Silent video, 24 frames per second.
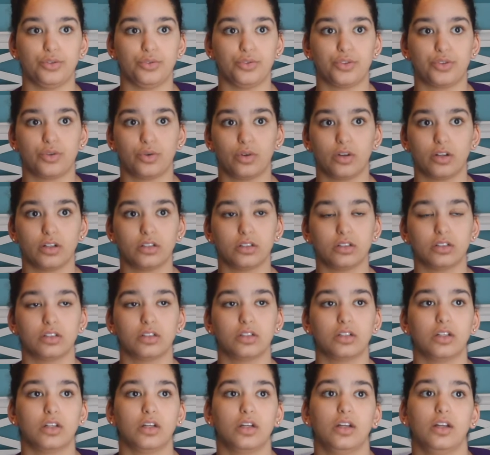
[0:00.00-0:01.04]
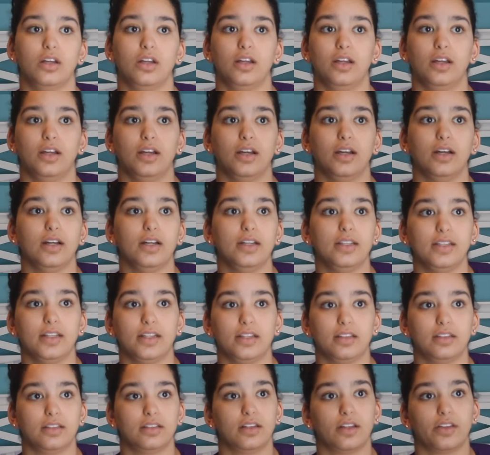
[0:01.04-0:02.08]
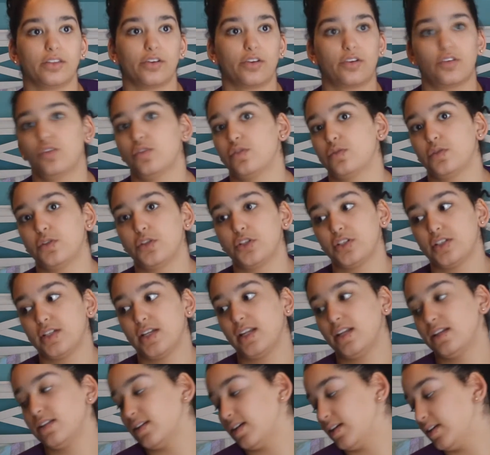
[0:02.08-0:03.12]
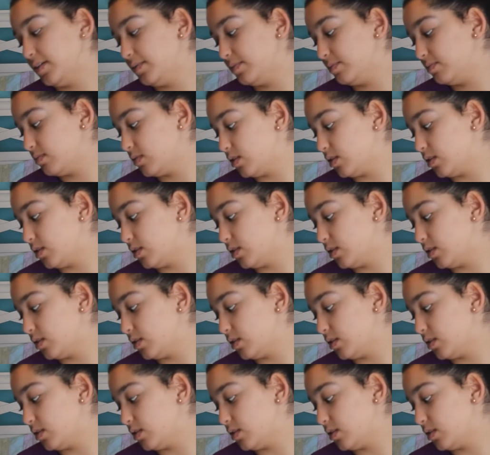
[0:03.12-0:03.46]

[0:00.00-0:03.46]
short, and then the other clothes were just getting tight.